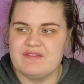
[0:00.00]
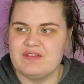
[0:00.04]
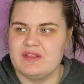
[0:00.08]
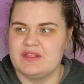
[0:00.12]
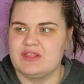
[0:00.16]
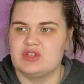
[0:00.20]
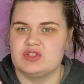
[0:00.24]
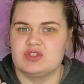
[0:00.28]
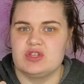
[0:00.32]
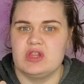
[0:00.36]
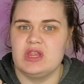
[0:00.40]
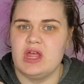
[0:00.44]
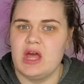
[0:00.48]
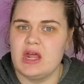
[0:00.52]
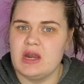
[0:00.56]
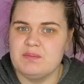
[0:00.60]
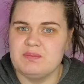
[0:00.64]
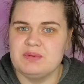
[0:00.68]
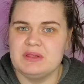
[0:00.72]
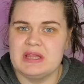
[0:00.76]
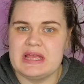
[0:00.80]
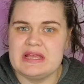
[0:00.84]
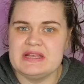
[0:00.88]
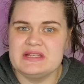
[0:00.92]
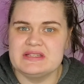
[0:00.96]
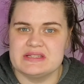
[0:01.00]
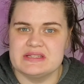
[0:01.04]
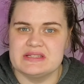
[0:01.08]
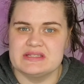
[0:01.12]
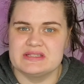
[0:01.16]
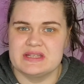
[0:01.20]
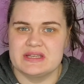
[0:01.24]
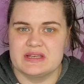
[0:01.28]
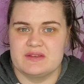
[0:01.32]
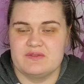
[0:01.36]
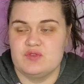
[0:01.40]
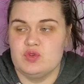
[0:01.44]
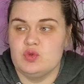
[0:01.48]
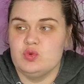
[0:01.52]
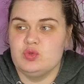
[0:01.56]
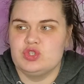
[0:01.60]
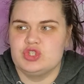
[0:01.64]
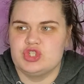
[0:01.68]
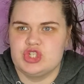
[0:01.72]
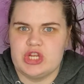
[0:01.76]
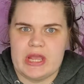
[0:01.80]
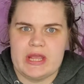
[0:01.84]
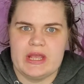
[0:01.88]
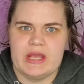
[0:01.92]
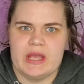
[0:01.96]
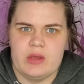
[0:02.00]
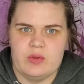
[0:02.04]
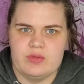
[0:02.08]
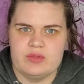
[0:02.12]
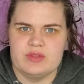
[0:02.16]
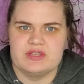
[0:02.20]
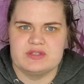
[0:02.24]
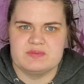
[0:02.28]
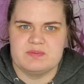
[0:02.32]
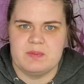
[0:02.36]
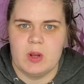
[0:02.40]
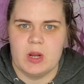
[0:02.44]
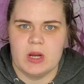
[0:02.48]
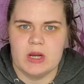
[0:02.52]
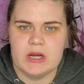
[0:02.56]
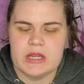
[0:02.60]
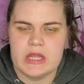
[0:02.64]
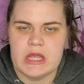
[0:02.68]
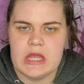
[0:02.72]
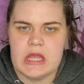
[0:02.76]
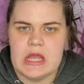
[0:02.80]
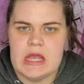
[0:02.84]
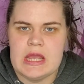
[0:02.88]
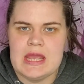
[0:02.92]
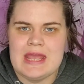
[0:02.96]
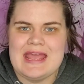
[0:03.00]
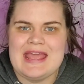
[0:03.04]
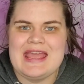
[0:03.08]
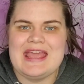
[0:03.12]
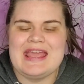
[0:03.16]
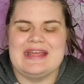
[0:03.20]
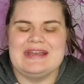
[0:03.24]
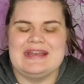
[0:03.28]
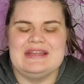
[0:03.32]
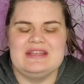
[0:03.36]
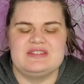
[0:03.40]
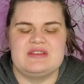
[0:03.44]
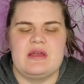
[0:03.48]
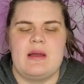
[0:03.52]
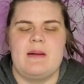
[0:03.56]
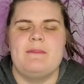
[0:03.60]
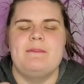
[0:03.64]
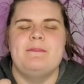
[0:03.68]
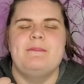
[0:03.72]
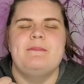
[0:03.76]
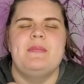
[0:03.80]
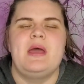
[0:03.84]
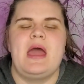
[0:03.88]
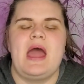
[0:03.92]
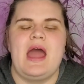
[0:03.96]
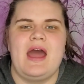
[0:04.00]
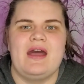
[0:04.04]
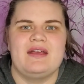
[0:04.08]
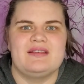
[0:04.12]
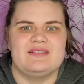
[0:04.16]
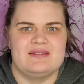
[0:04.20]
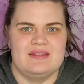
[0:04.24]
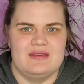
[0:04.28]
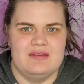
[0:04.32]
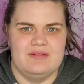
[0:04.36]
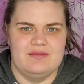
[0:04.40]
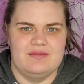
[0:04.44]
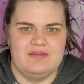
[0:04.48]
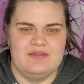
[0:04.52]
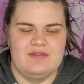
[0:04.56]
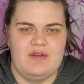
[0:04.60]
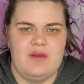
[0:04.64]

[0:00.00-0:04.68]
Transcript: Like, there's a lot of places. Like, if you check out this park, it is massive.